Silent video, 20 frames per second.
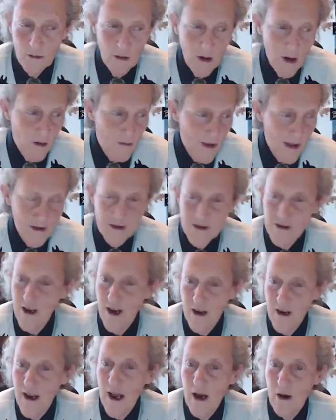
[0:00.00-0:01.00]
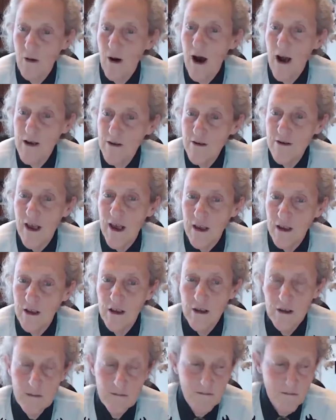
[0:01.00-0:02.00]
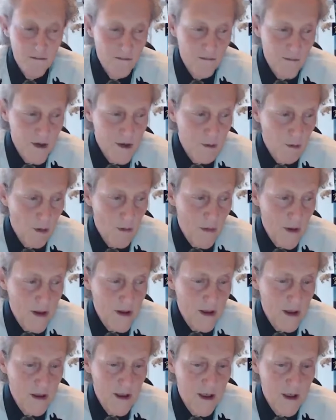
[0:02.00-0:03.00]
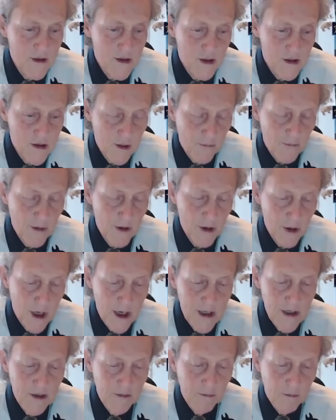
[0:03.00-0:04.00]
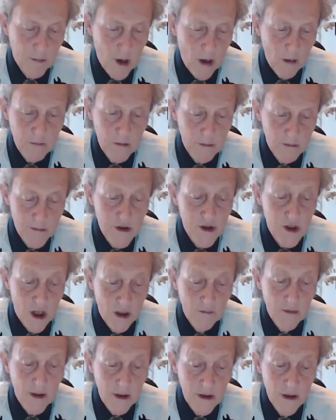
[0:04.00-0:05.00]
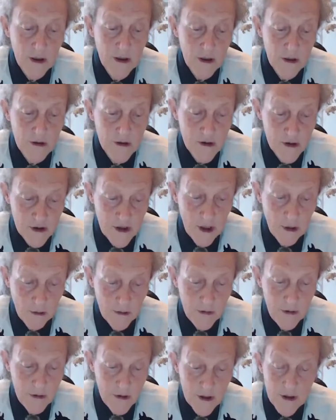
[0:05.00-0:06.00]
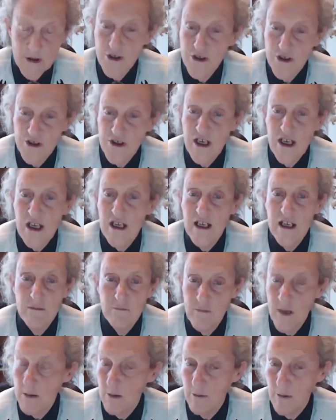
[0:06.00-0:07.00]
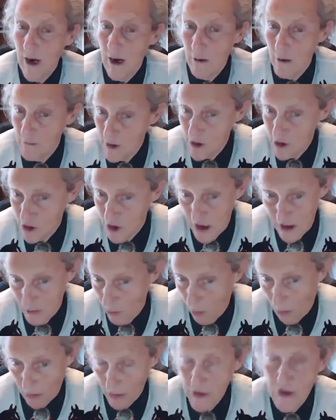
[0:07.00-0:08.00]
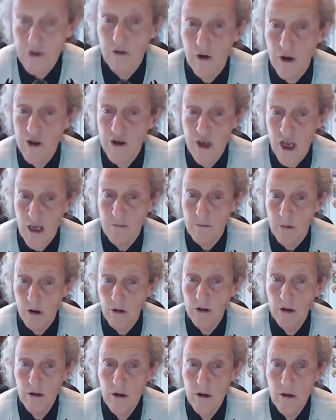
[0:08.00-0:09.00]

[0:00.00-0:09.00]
Well, that's not how I think. Visual thinking is a different kind of problem solving skill. You just see maybe how a machine works, for example.